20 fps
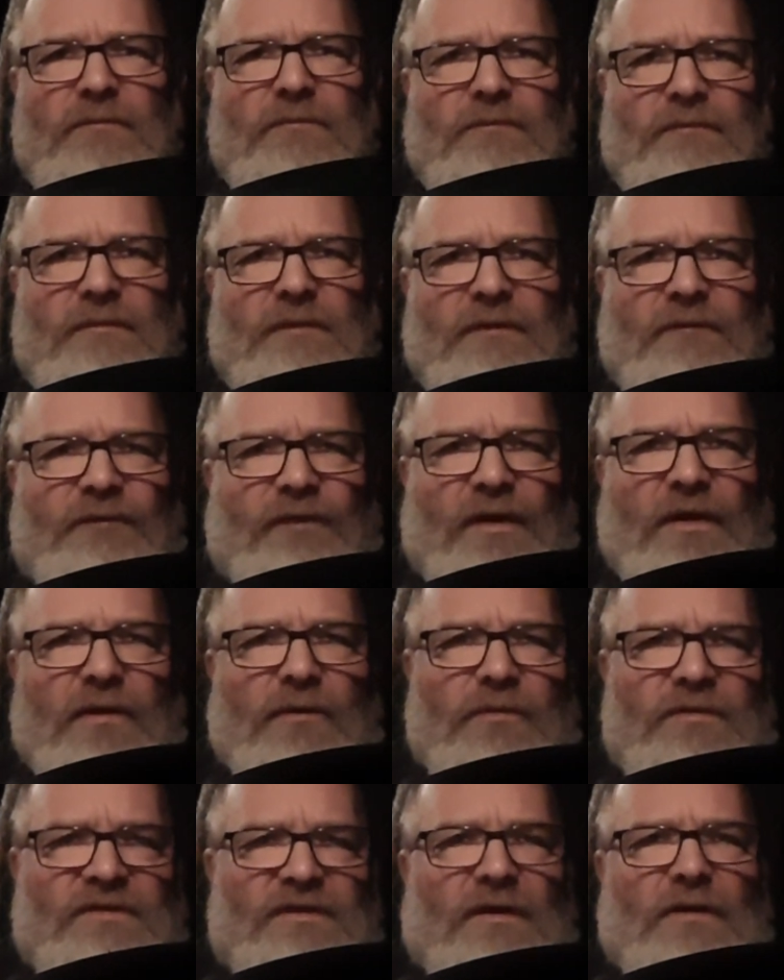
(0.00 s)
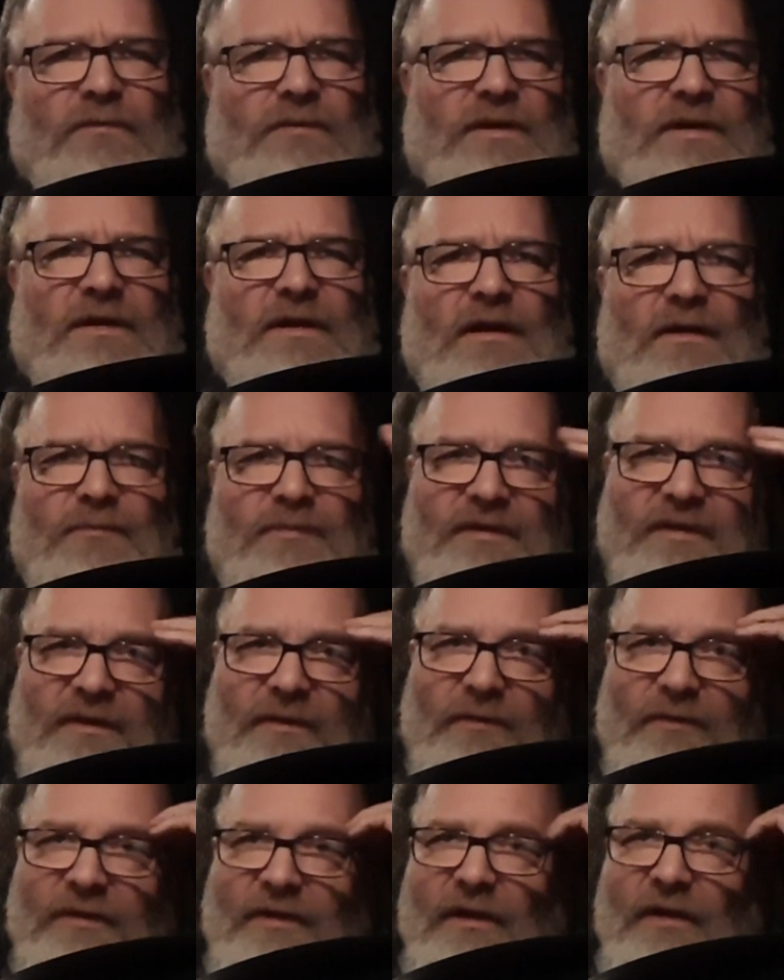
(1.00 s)
the fire was already out, but they
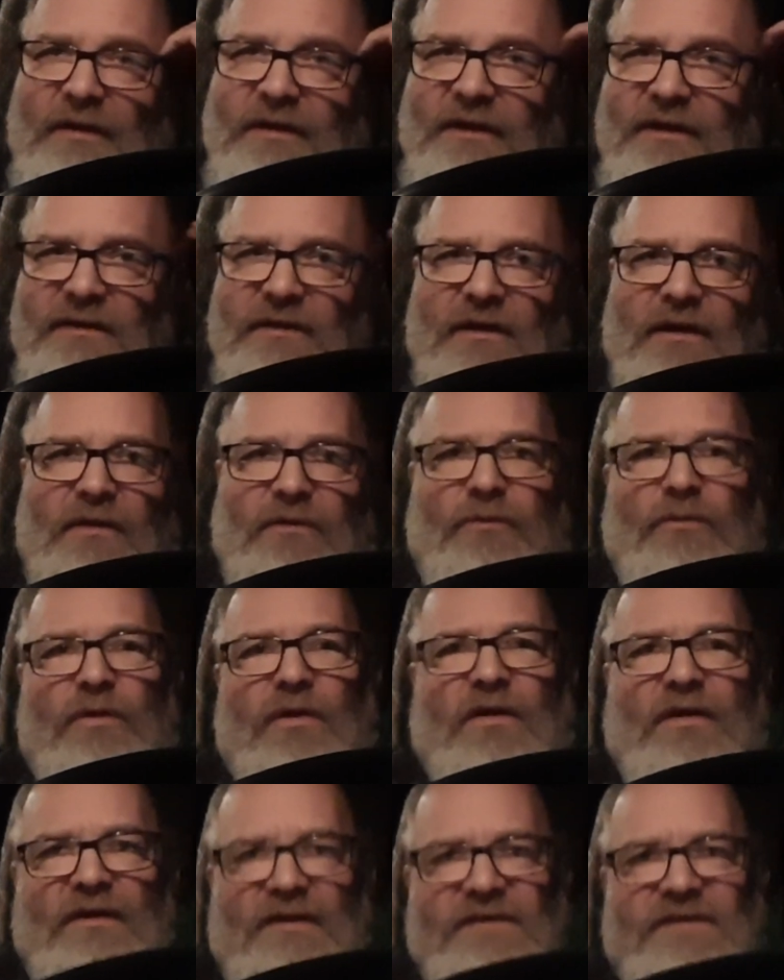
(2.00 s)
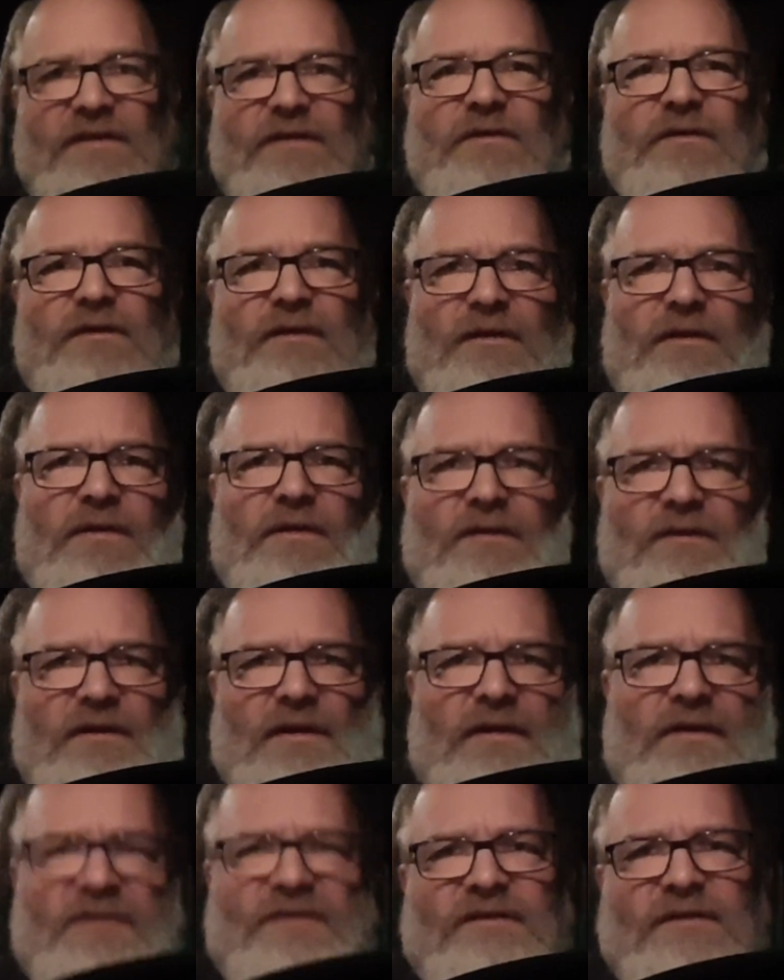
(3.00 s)
were knocking down walls, and they
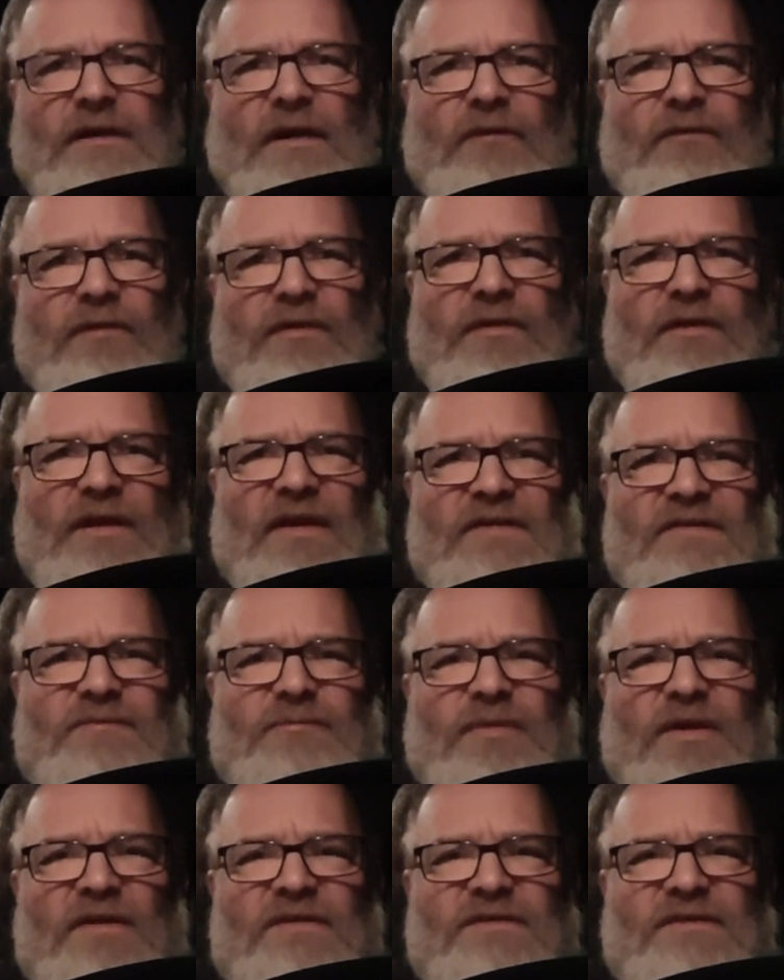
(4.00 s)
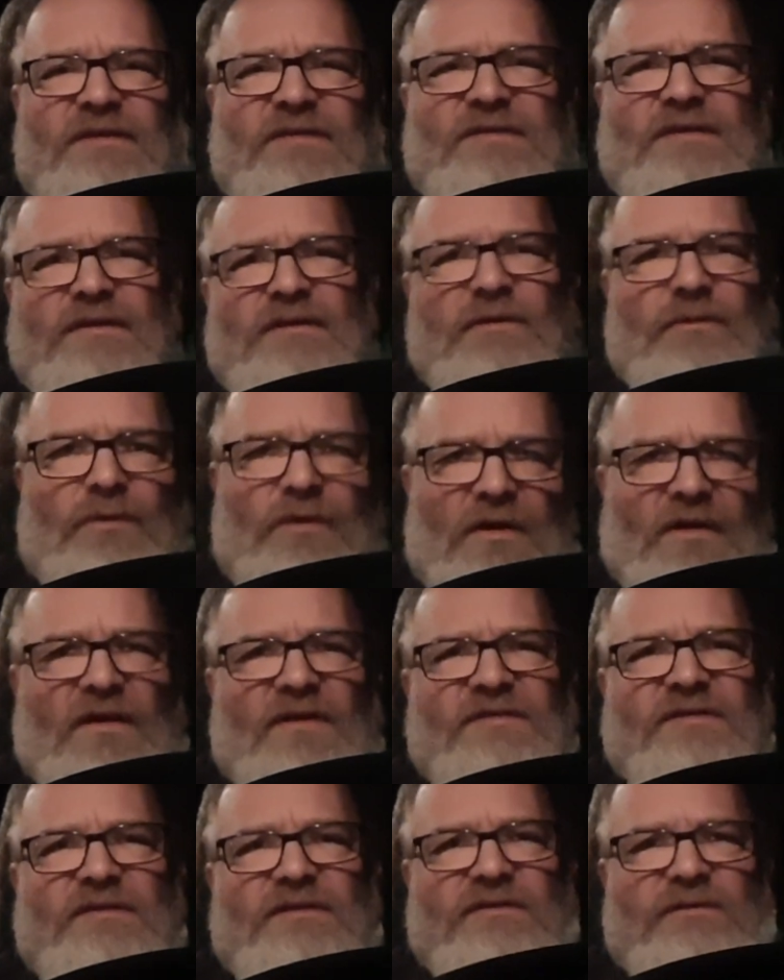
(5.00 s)
discovered asbestos in the
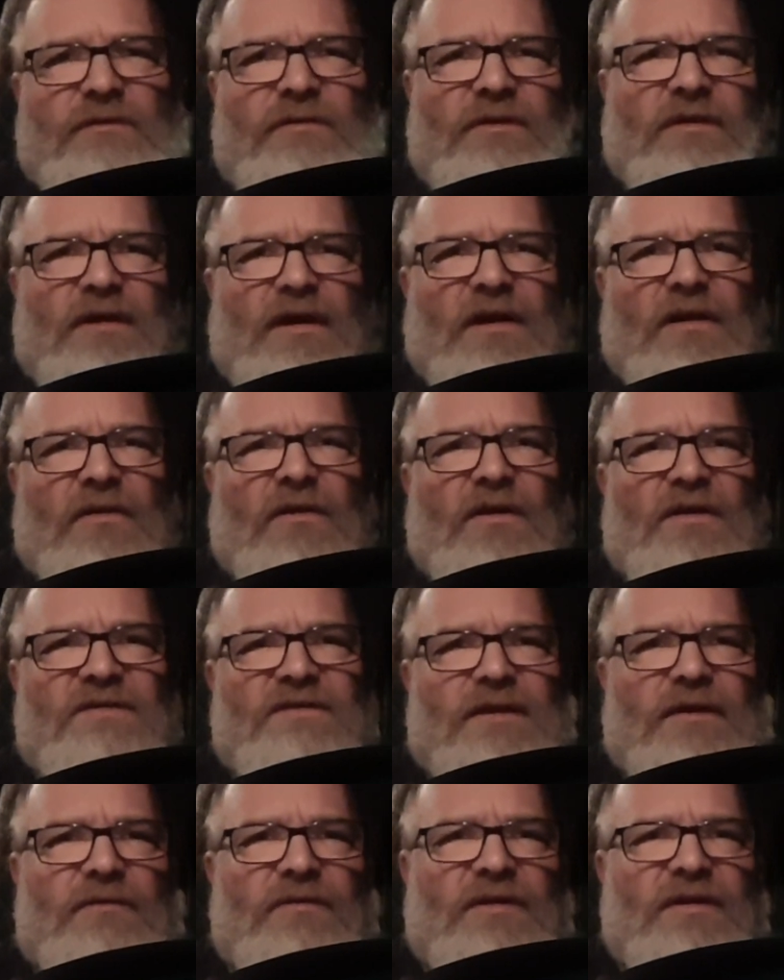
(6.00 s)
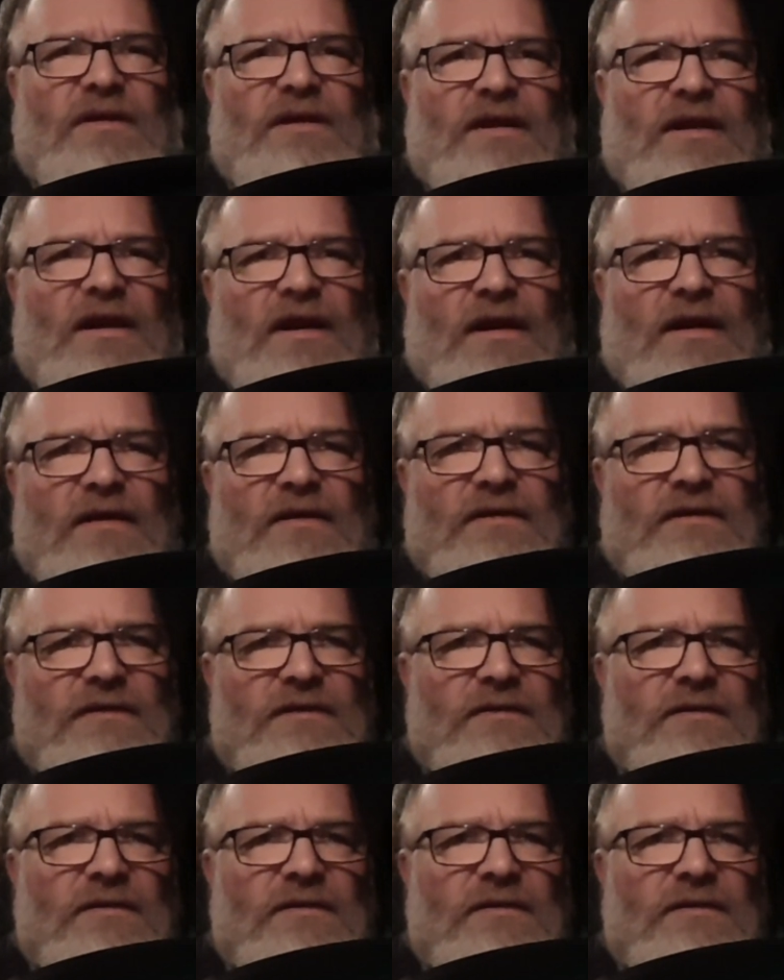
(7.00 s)
walls, and so the guy lost everything he had.